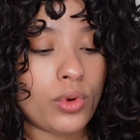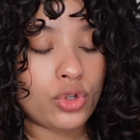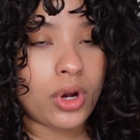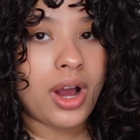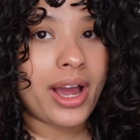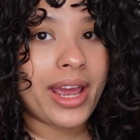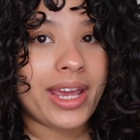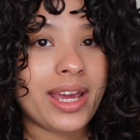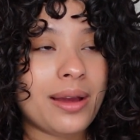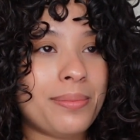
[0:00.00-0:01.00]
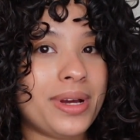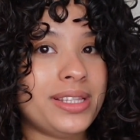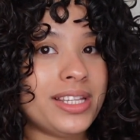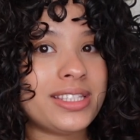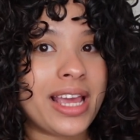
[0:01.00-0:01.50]
dry,
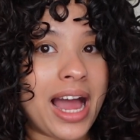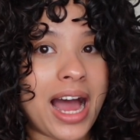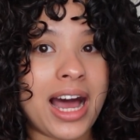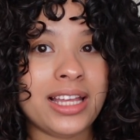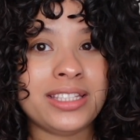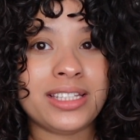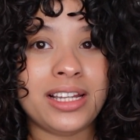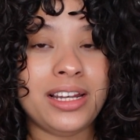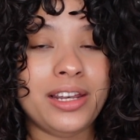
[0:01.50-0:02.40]
but this cast